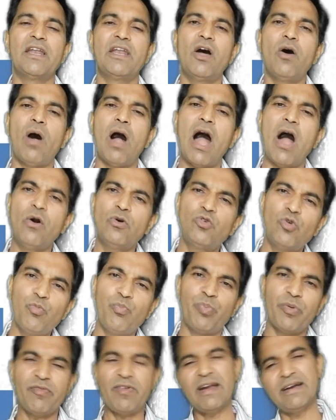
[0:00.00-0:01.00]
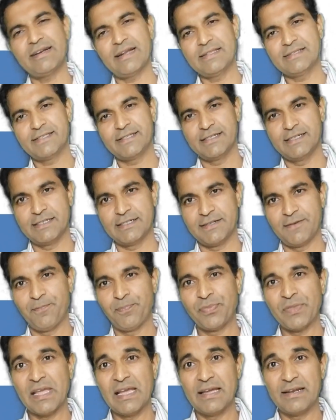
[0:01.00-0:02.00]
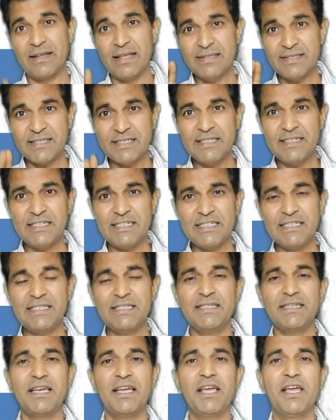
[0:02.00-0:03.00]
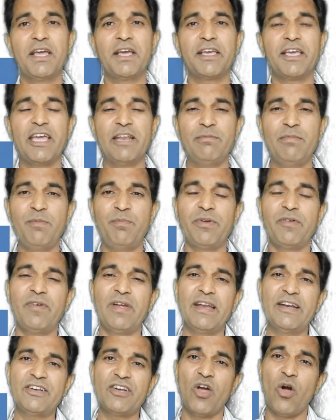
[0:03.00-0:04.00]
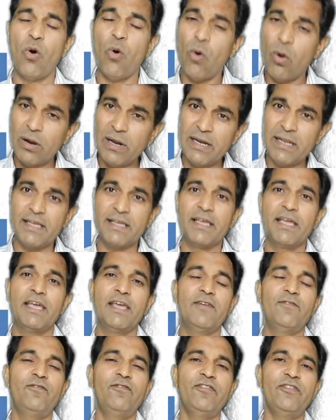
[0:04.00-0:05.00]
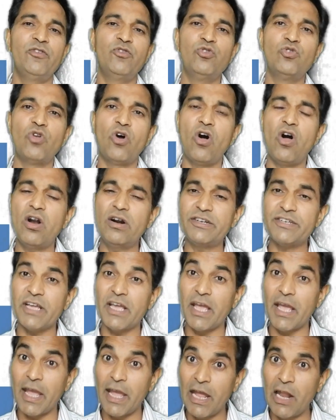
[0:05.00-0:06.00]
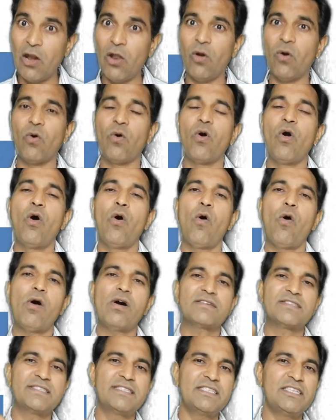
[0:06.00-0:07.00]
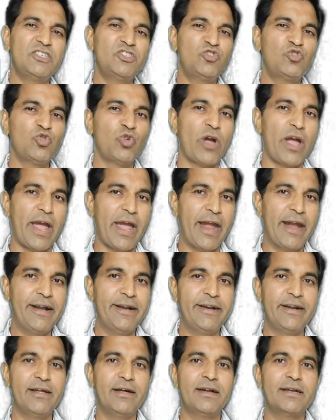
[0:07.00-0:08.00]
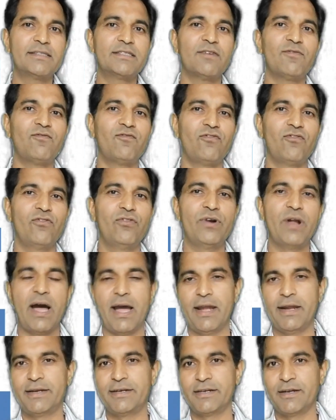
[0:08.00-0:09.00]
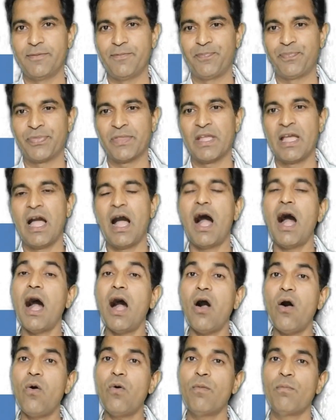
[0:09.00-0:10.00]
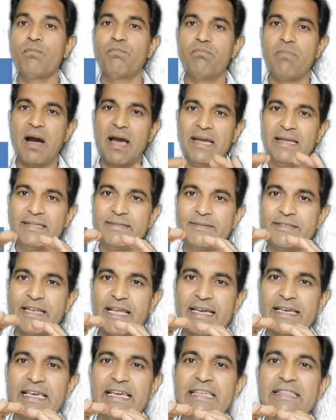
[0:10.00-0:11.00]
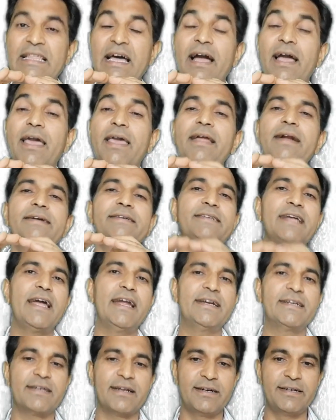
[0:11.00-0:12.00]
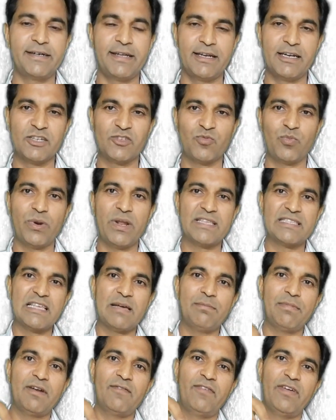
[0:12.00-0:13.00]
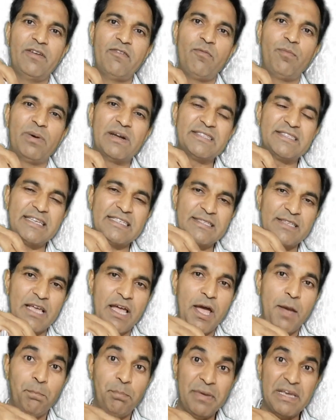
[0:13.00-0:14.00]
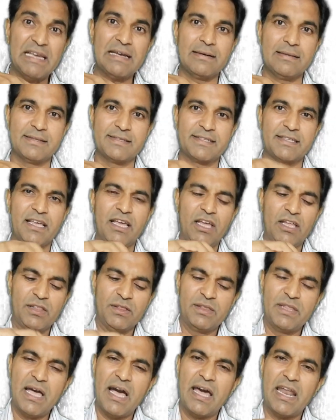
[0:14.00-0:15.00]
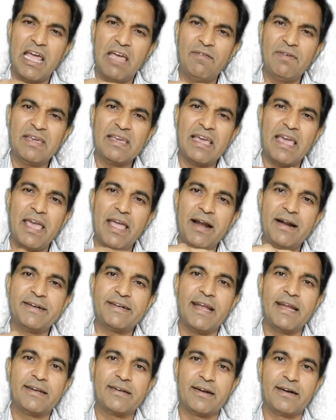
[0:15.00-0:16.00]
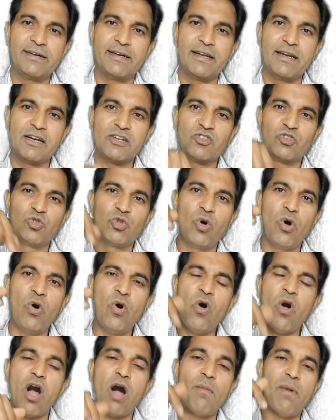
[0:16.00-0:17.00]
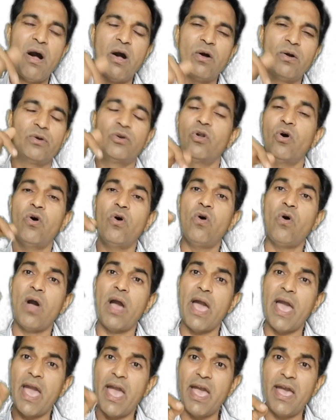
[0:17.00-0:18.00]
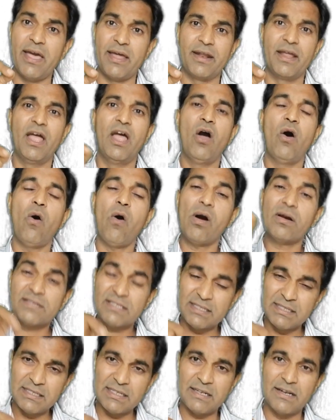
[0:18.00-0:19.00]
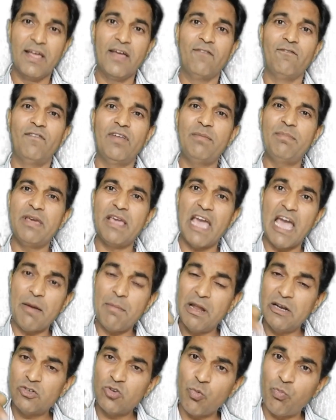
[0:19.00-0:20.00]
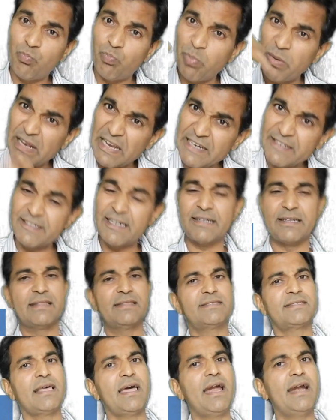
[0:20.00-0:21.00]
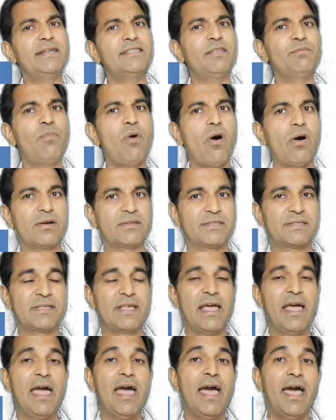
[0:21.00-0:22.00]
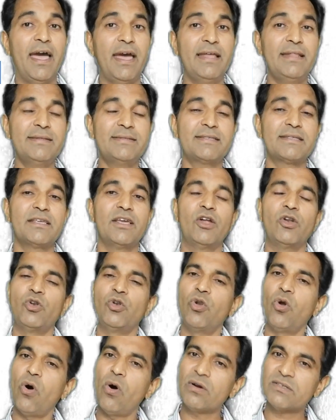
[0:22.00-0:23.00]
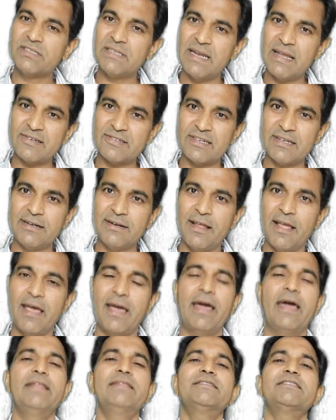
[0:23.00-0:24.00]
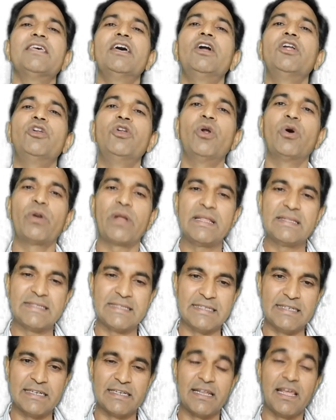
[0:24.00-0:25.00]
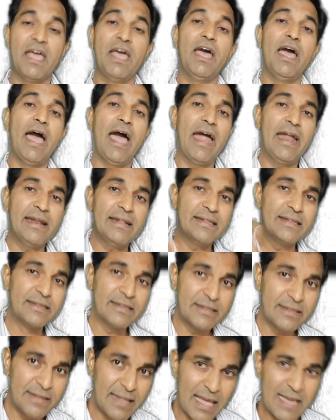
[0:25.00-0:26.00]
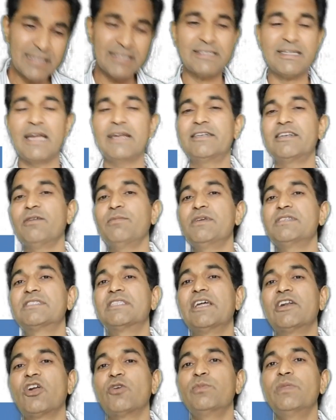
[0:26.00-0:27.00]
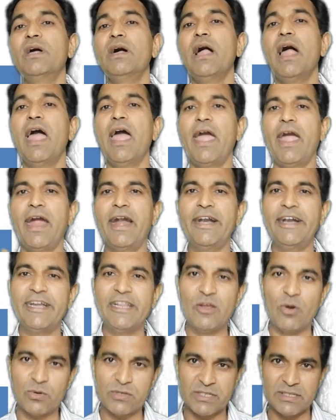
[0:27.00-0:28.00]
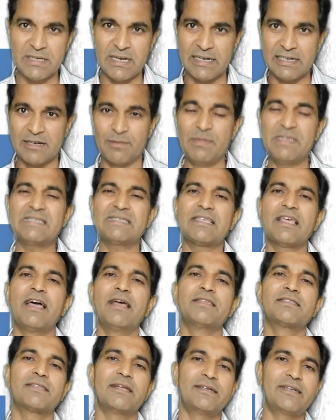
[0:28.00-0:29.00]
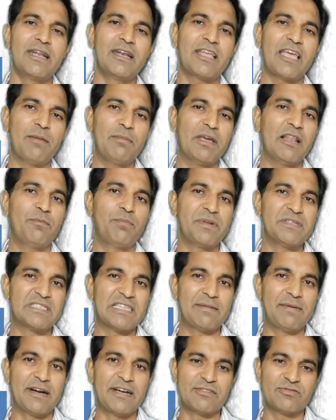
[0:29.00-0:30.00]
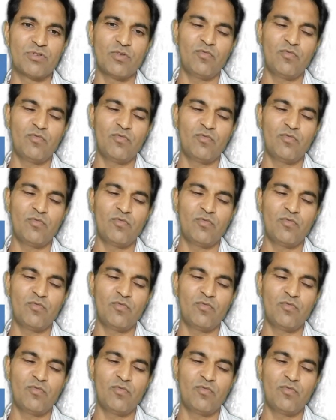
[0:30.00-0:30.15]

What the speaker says: Now how to prevent rancidity? Rancidity can be prevented only if you do not allow oxygen to enter the food item. How? By taking the airtight containers. For example, when we purchase pickles, they are having airtight containers. No air, oxygen will be able to penetrate inside the box. Hence, no oxidation, hence no rancidity. And next item is that of the antioxidant, means certain chemical preservatives.